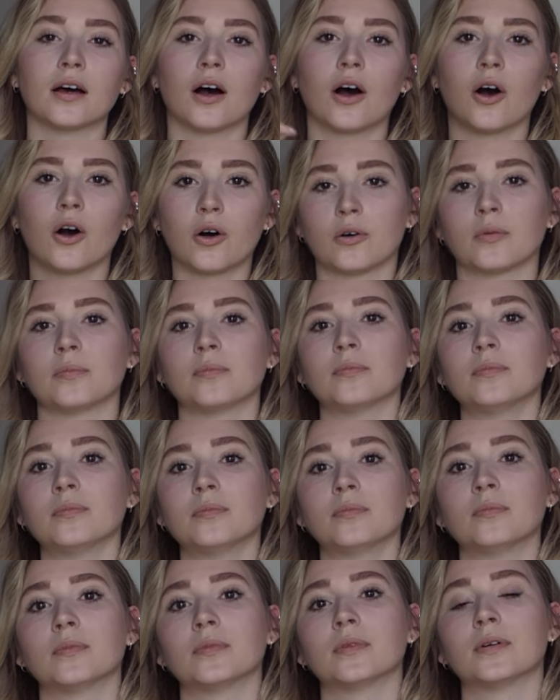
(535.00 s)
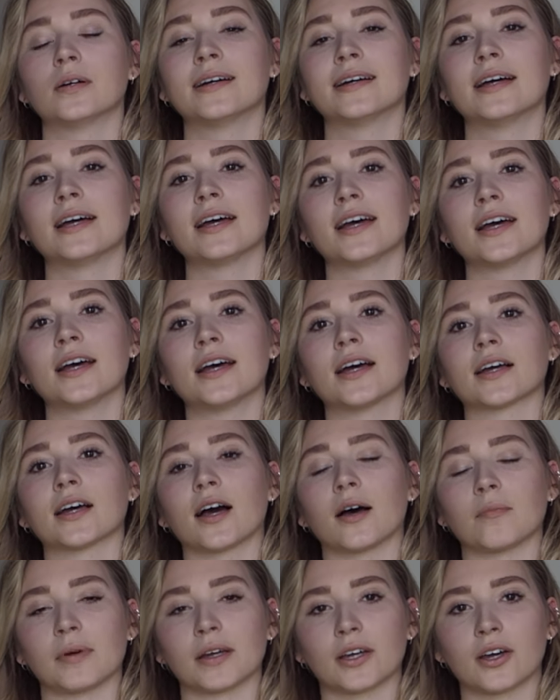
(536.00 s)
home,
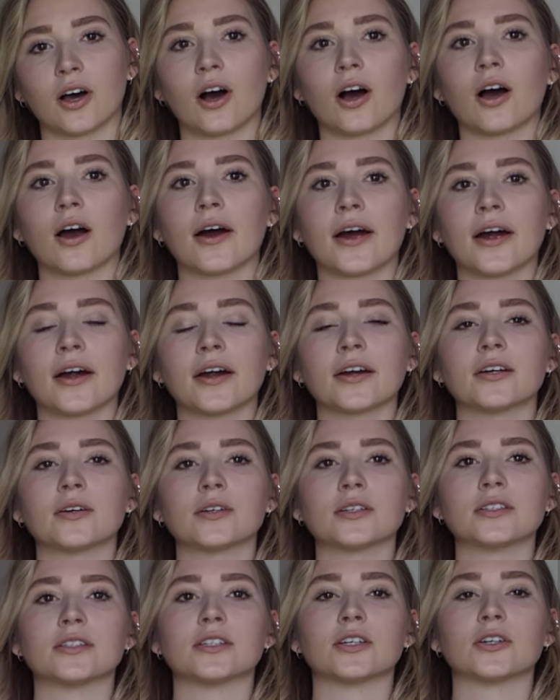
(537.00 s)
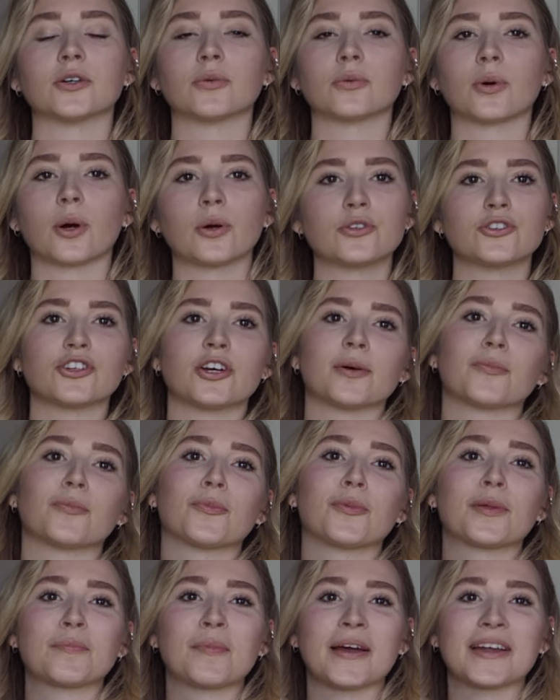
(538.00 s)
got my car, did a road
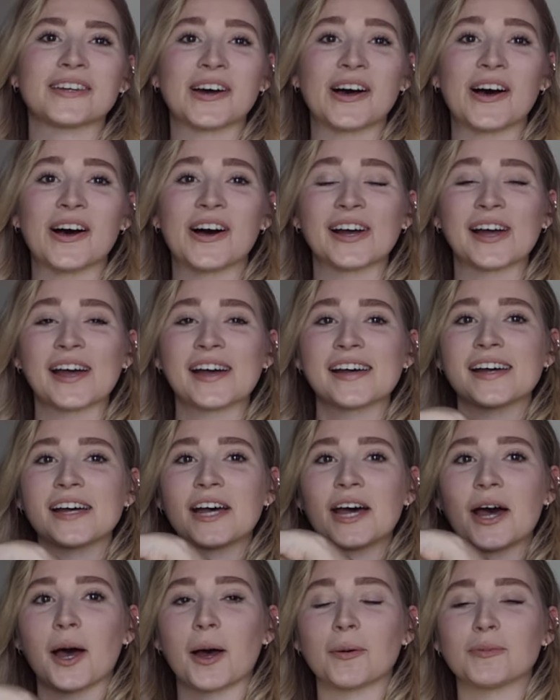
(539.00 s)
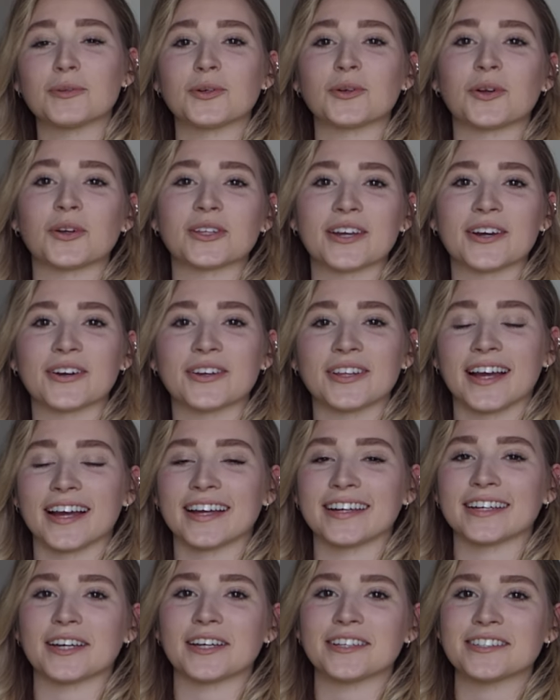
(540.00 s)
trip with my dog up to North
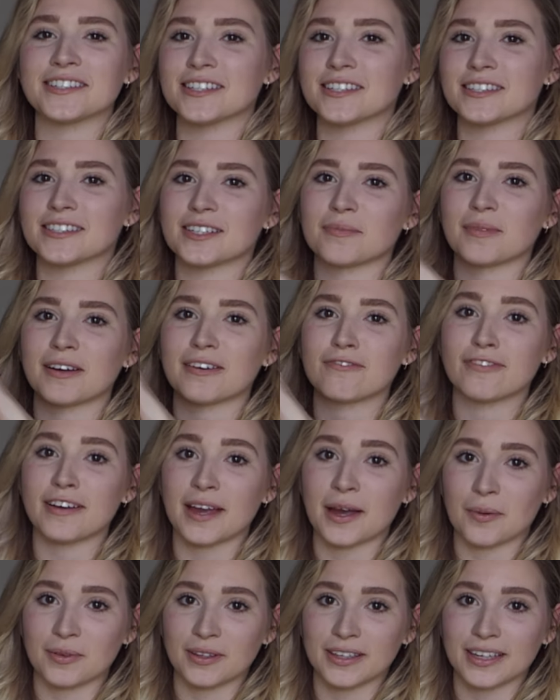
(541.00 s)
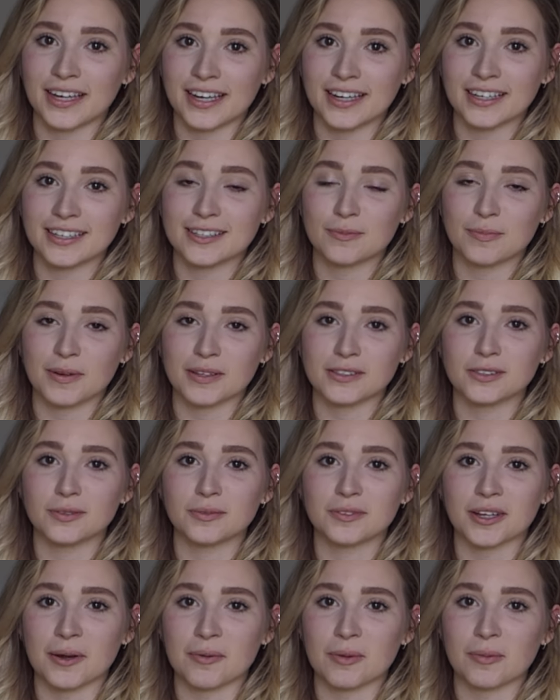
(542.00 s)
Carolina to see my family, spend
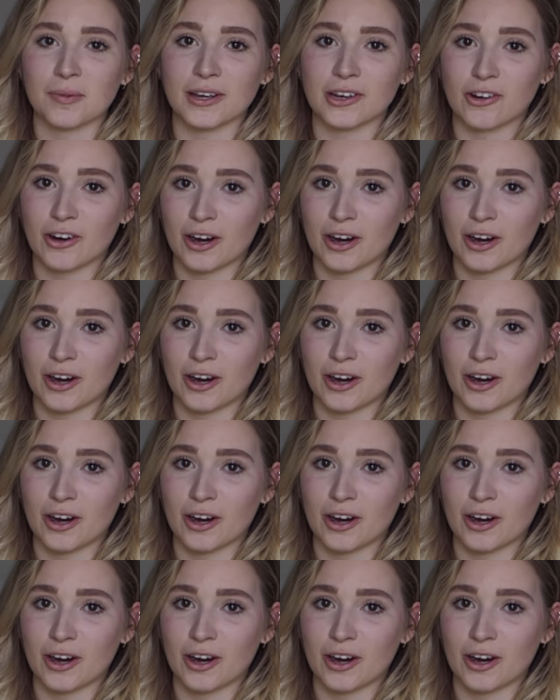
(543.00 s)
some time with my